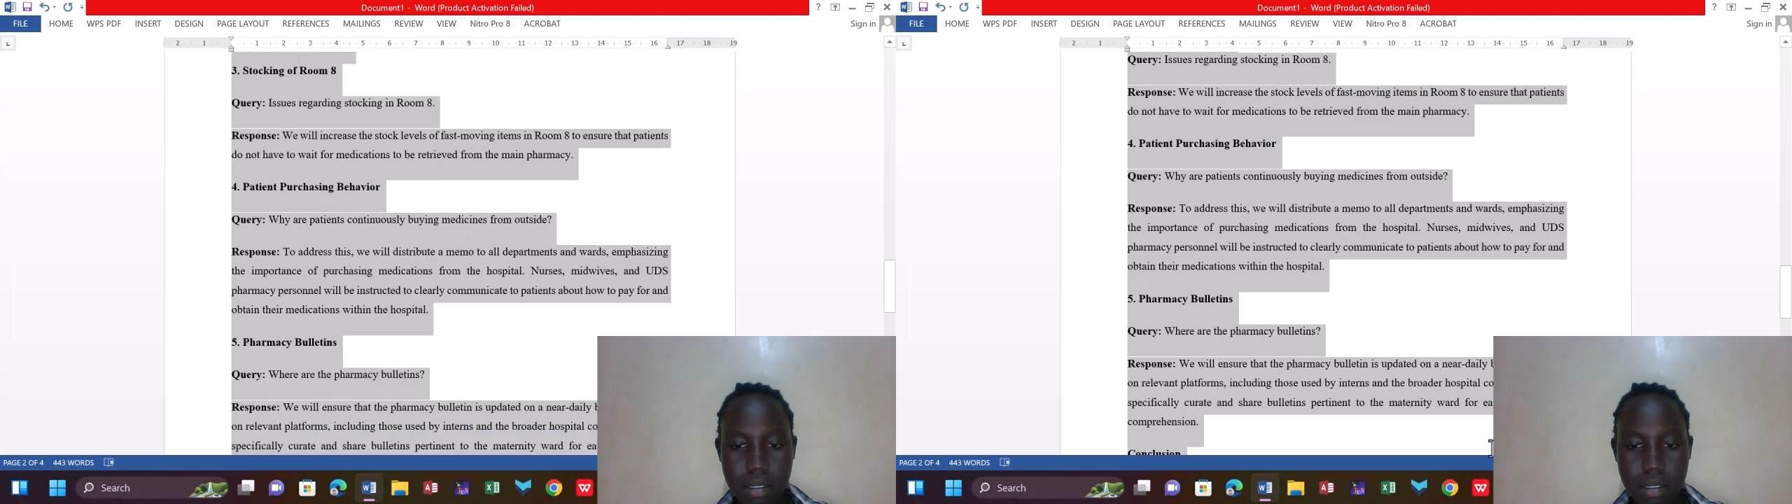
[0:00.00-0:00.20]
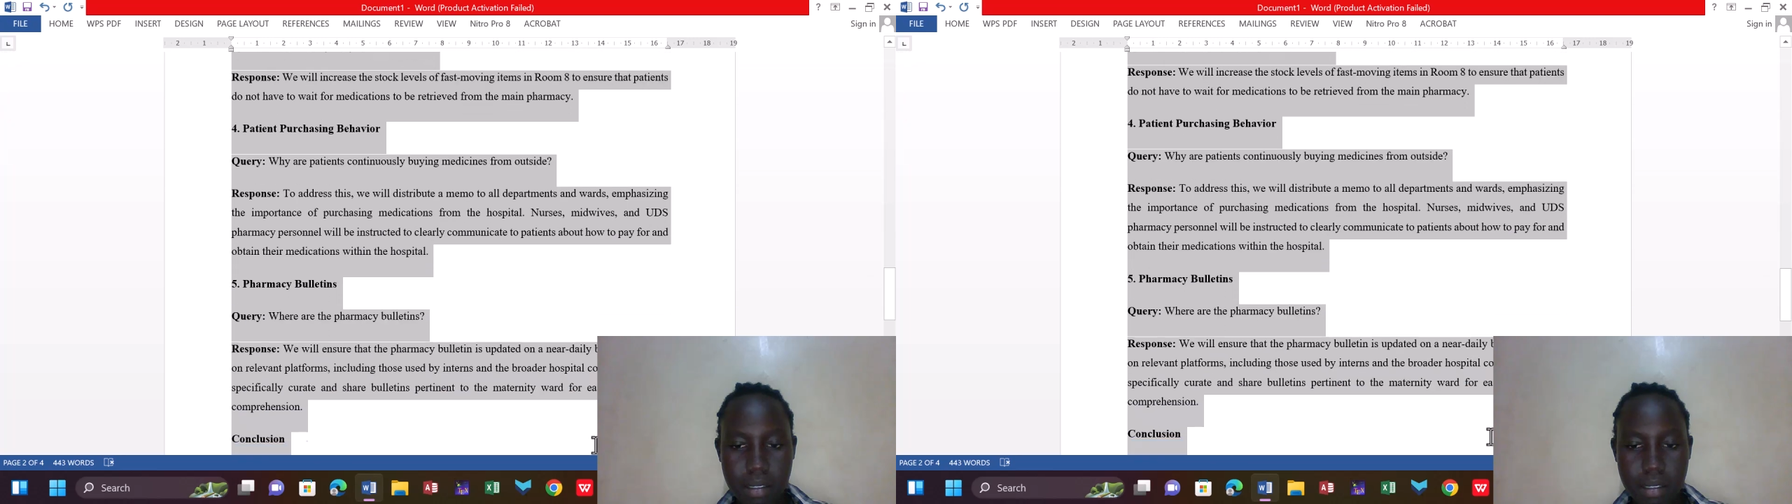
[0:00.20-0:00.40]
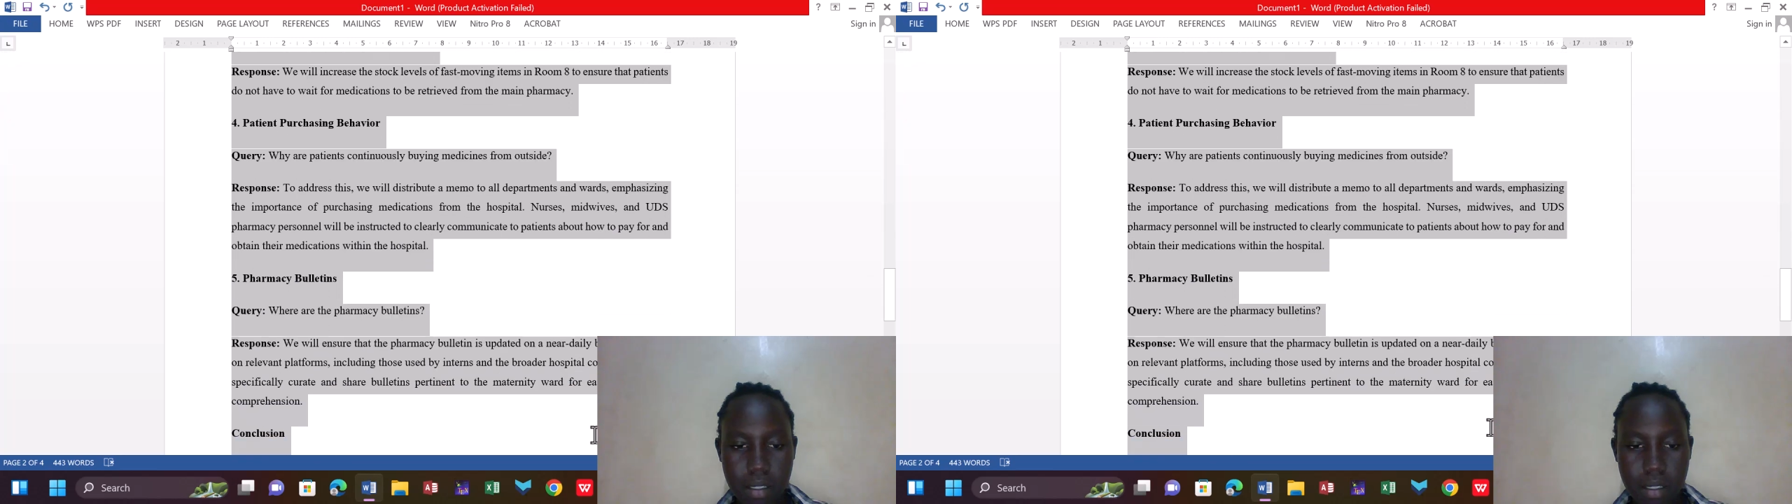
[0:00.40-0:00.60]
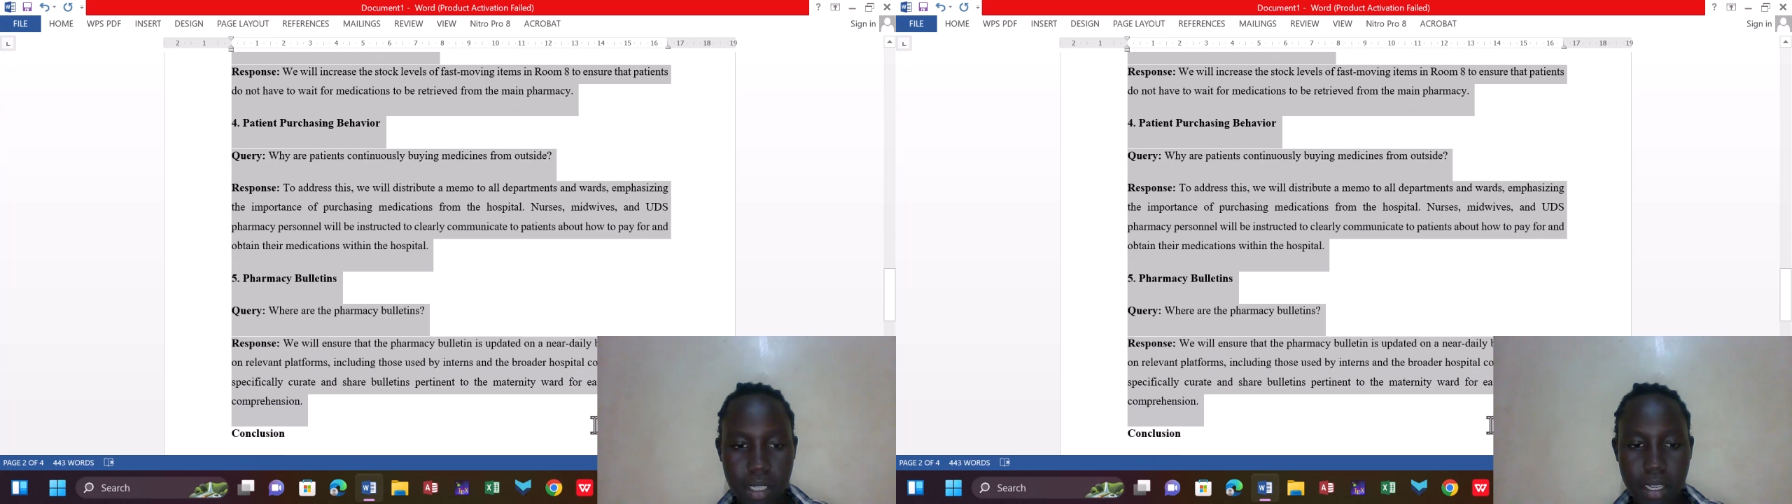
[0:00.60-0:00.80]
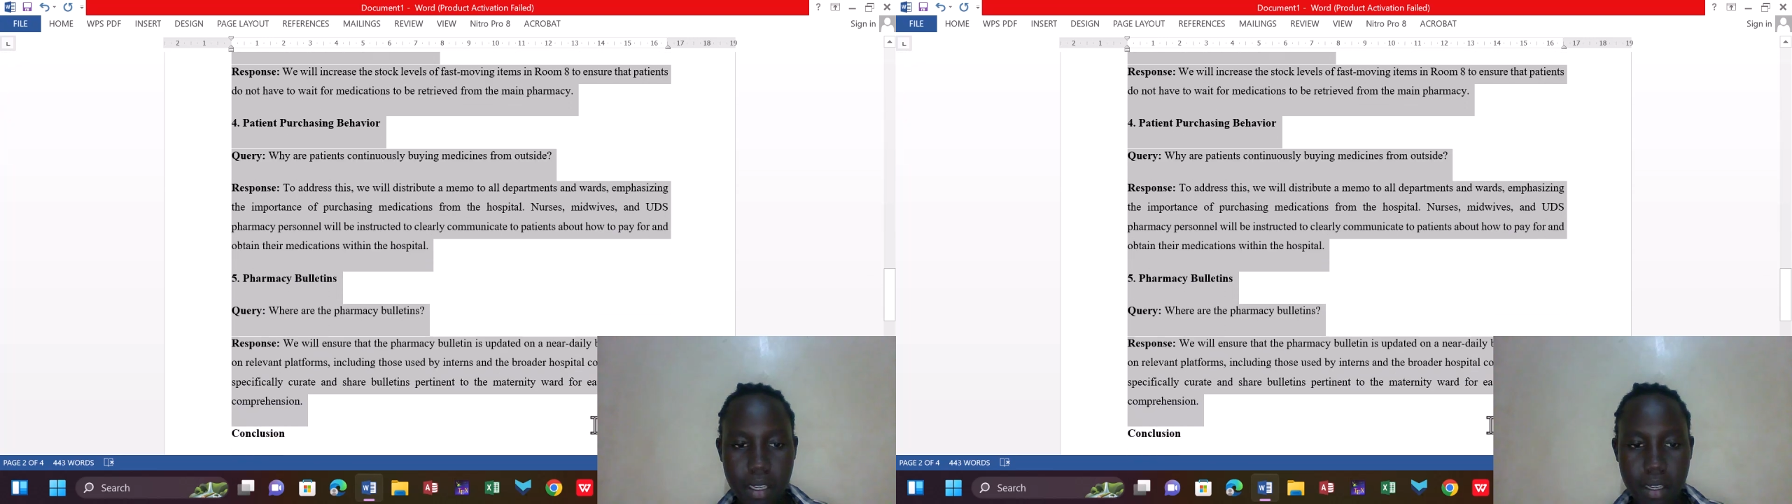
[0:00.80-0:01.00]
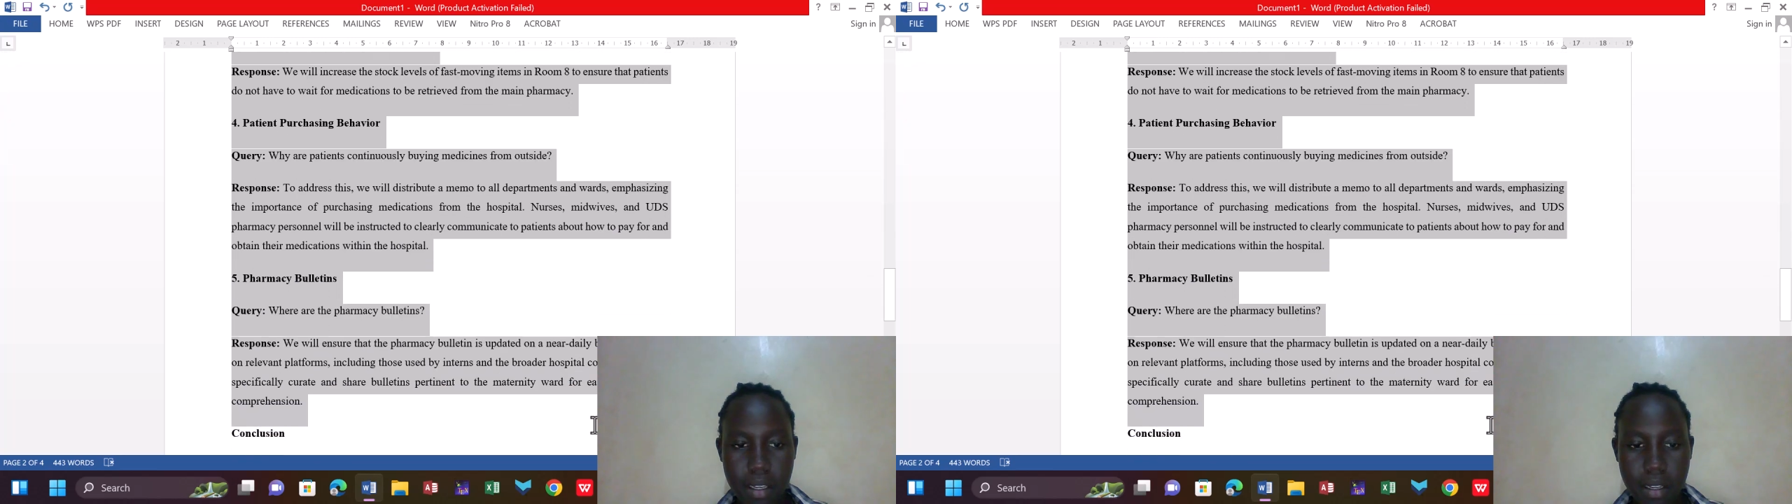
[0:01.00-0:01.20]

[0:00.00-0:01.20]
Okay,